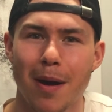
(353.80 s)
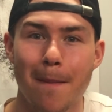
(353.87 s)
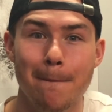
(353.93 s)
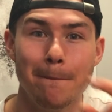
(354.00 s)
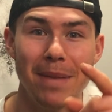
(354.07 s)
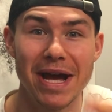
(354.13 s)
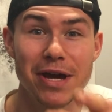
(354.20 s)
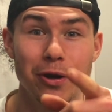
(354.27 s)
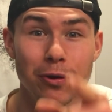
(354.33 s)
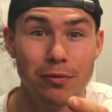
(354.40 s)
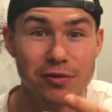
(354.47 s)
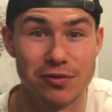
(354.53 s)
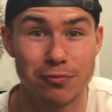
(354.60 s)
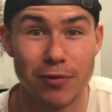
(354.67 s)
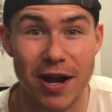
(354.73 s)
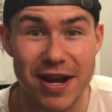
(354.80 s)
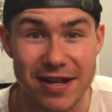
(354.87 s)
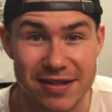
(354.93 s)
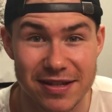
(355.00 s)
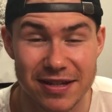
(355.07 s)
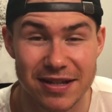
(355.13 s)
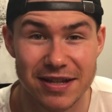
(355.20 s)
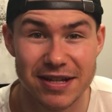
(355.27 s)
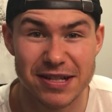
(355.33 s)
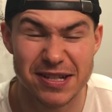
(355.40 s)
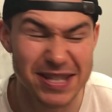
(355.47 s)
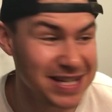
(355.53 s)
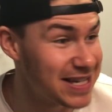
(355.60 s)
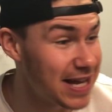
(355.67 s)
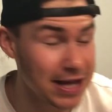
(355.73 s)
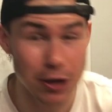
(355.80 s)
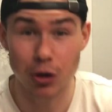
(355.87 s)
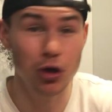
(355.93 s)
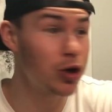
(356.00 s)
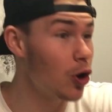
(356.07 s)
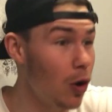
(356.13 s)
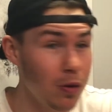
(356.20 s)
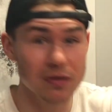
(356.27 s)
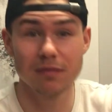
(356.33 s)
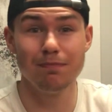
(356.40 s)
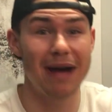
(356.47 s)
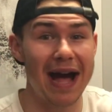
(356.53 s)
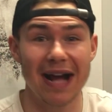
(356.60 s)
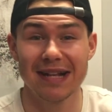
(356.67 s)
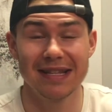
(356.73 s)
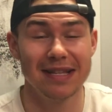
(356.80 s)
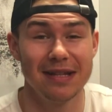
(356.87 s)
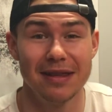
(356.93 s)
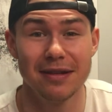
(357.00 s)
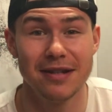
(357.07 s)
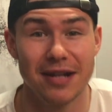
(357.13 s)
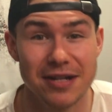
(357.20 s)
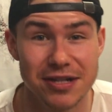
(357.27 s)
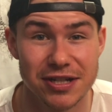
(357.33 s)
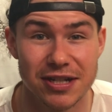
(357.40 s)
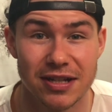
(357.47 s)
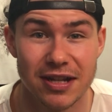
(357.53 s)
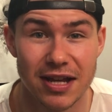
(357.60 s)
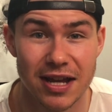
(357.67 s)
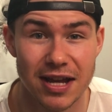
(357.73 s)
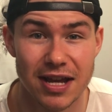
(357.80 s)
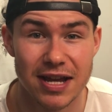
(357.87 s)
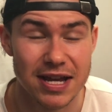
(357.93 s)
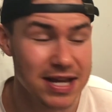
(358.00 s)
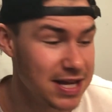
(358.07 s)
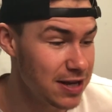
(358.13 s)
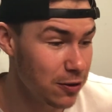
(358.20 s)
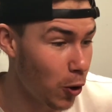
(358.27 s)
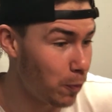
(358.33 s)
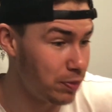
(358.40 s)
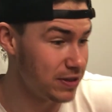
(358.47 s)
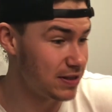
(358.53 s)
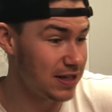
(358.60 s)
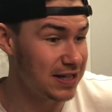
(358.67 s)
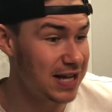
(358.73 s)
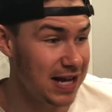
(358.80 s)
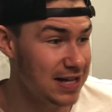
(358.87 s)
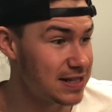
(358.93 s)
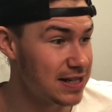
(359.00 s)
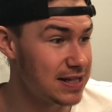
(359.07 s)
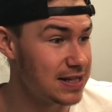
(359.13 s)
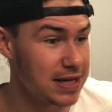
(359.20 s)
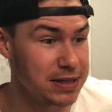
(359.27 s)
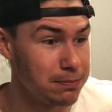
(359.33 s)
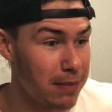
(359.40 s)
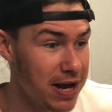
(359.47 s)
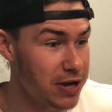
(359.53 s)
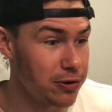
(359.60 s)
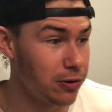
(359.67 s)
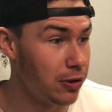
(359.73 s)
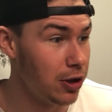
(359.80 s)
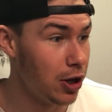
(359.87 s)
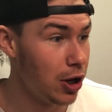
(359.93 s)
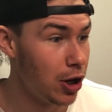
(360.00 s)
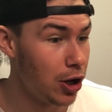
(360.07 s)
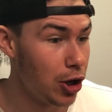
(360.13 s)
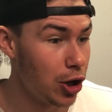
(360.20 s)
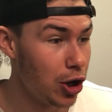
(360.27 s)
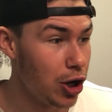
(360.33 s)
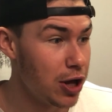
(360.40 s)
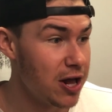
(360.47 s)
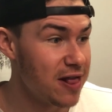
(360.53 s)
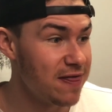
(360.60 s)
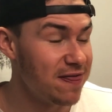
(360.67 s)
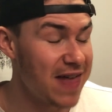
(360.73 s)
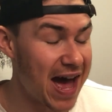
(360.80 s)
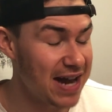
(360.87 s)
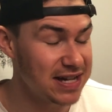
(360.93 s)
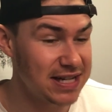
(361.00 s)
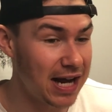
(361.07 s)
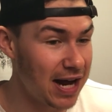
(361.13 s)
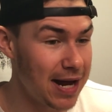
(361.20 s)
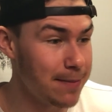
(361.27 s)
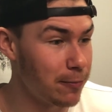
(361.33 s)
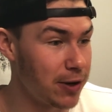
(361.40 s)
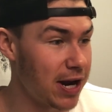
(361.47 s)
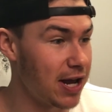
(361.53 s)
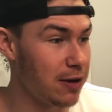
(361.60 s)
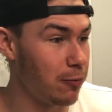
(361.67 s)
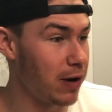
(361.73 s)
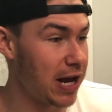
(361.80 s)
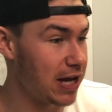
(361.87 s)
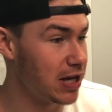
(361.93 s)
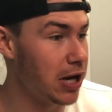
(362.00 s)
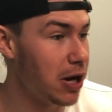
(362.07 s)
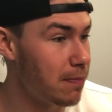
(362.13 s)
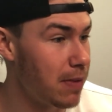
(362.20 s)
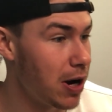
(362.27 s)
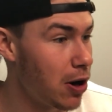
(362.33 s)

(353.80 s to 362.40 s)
Michael was right. So the king goes back to the dungeon. He opens the gates and says, Michael, that time when I cut my